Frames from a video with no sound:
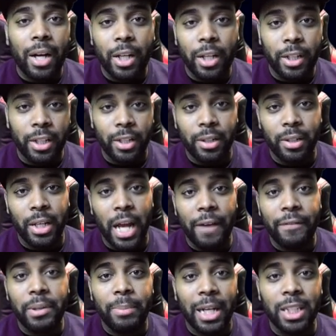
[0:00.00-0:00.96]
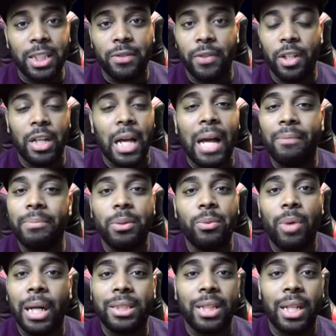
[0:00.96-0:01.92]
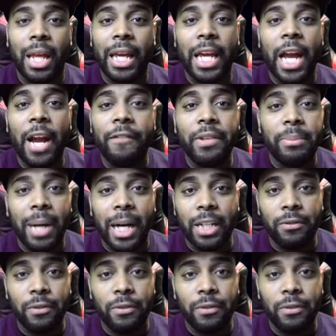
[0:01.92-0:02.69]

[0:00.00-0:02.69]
heard in everybody's video, I've been watching like everybody